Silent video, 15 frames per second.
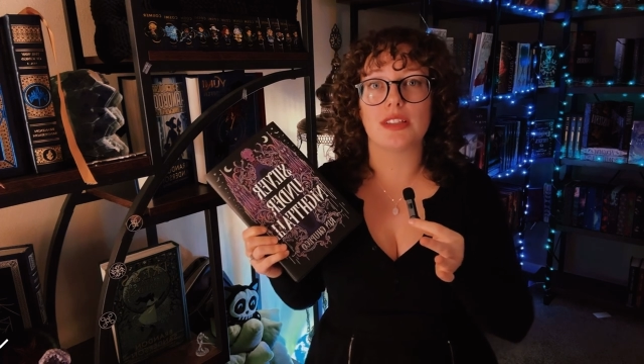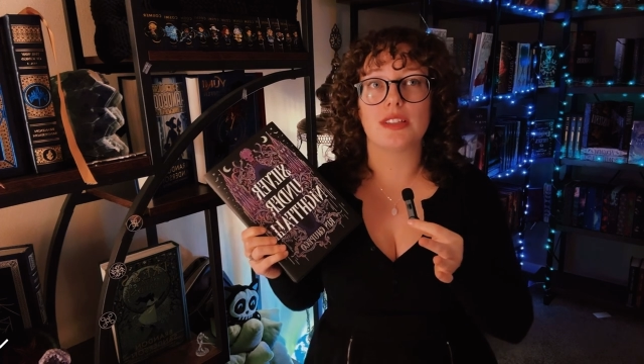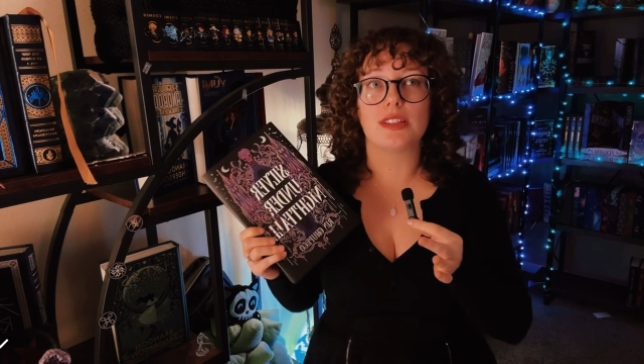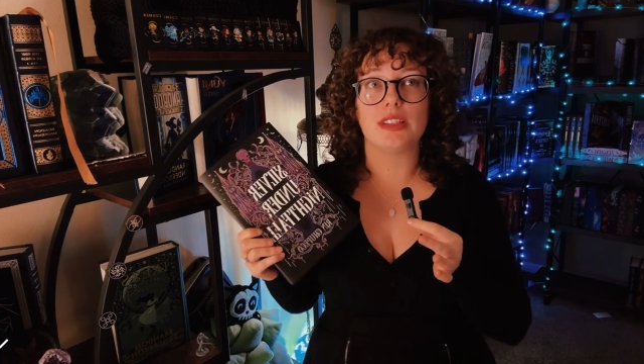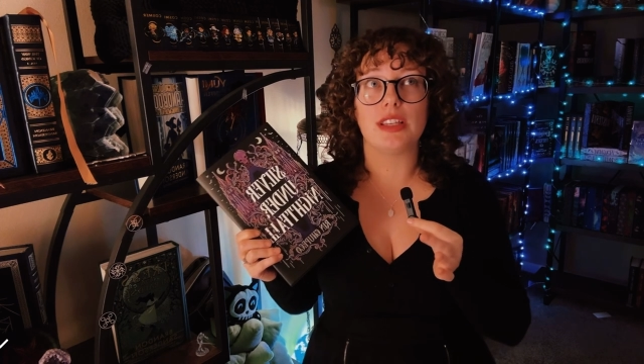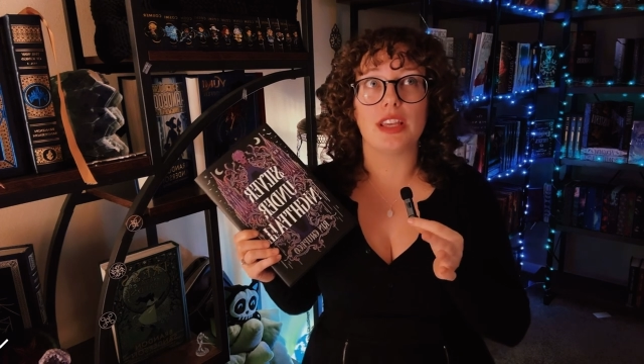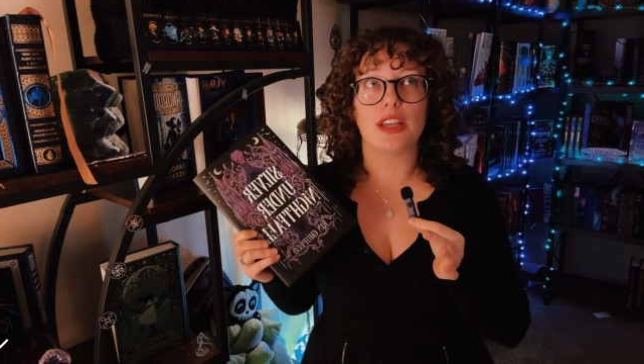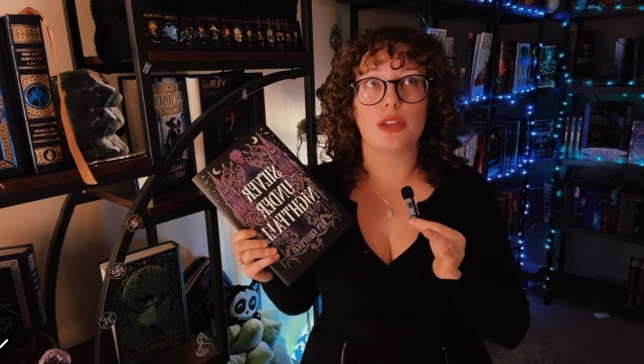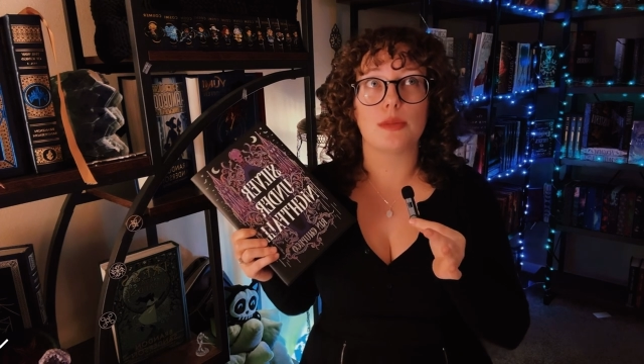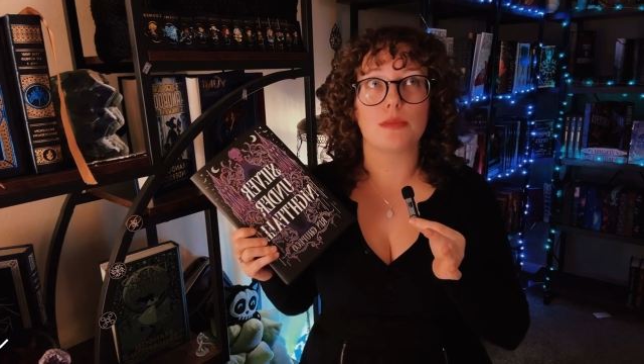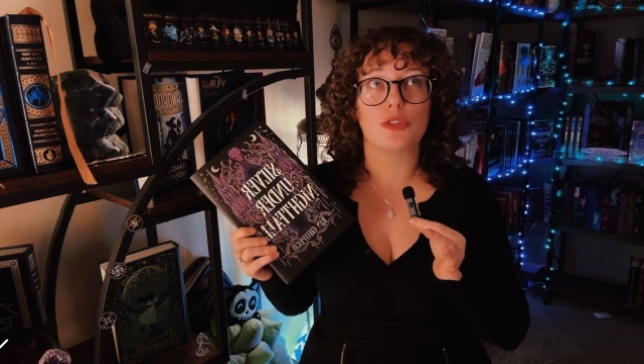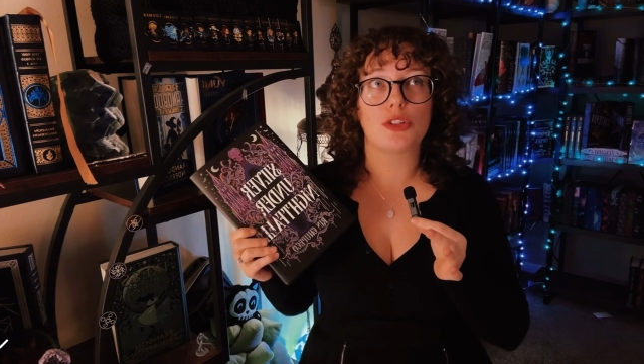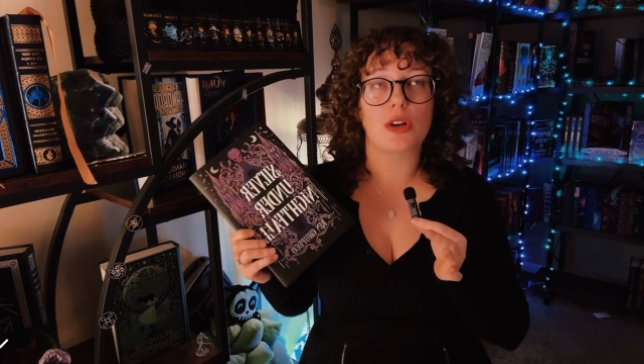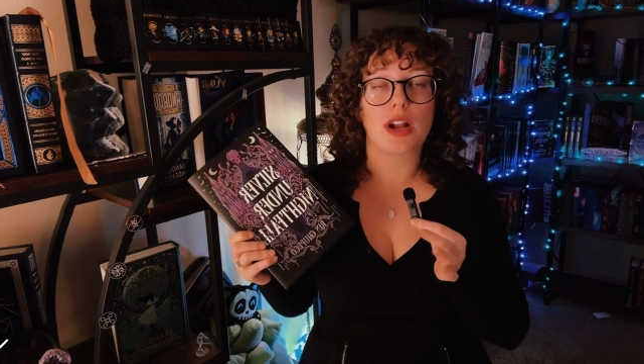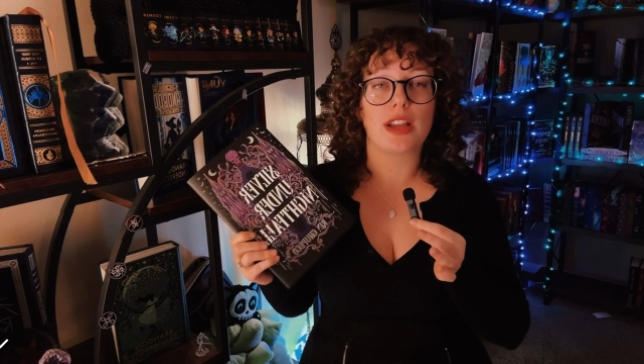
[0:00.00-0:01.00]
and see
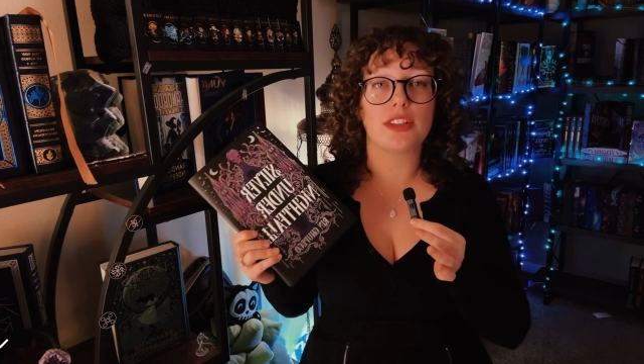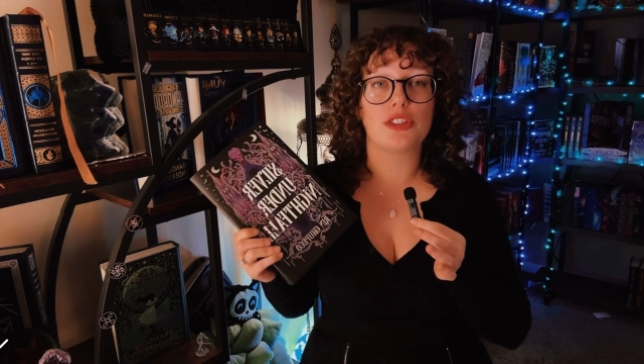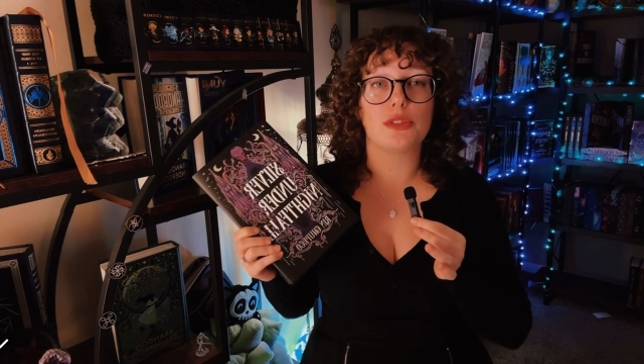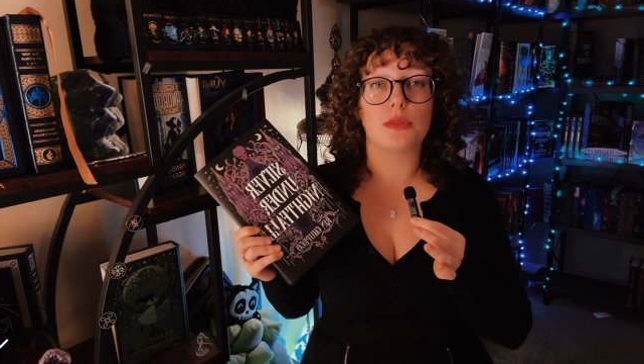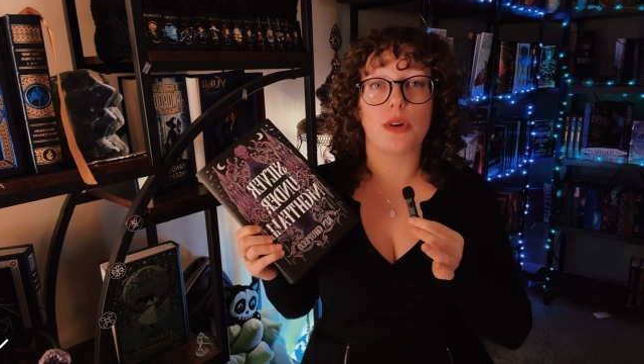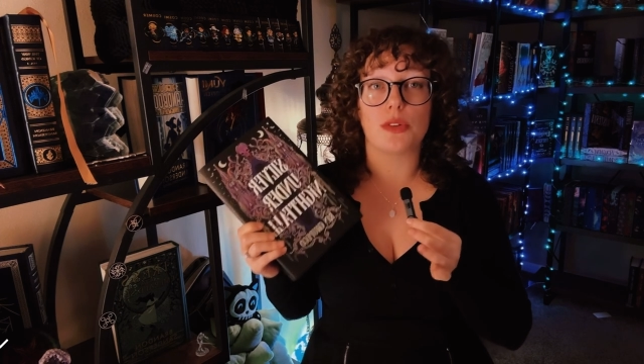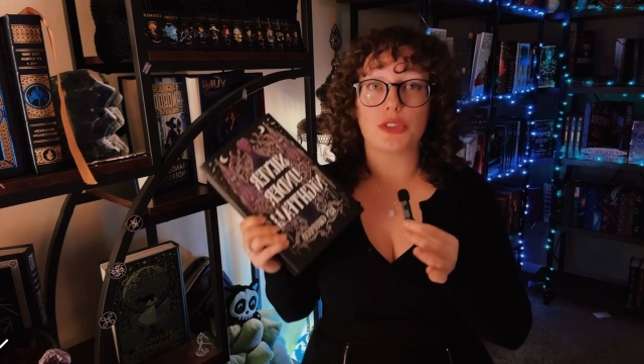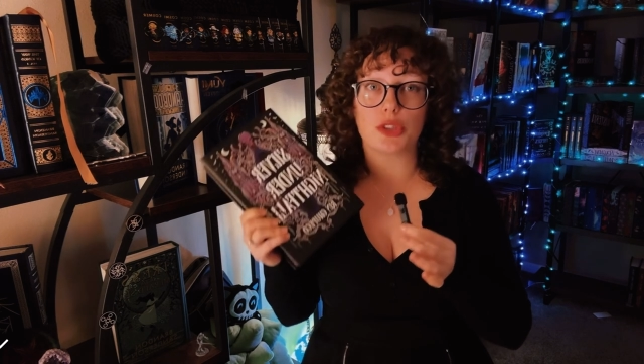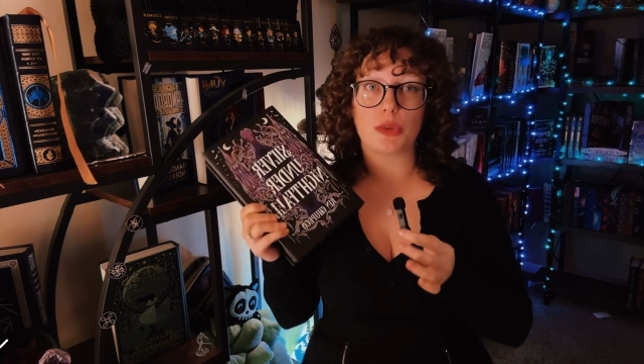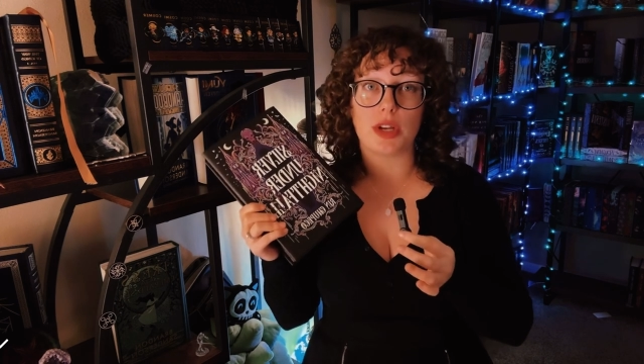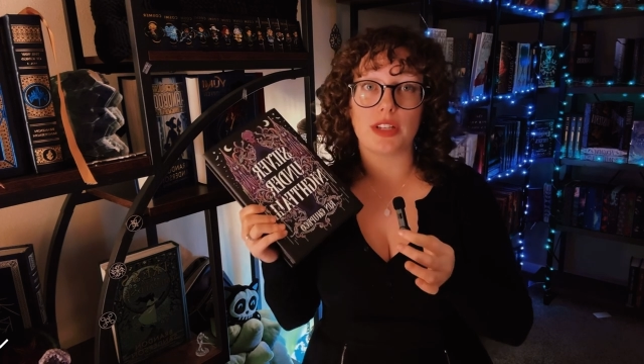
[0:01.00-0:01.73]
him trying to also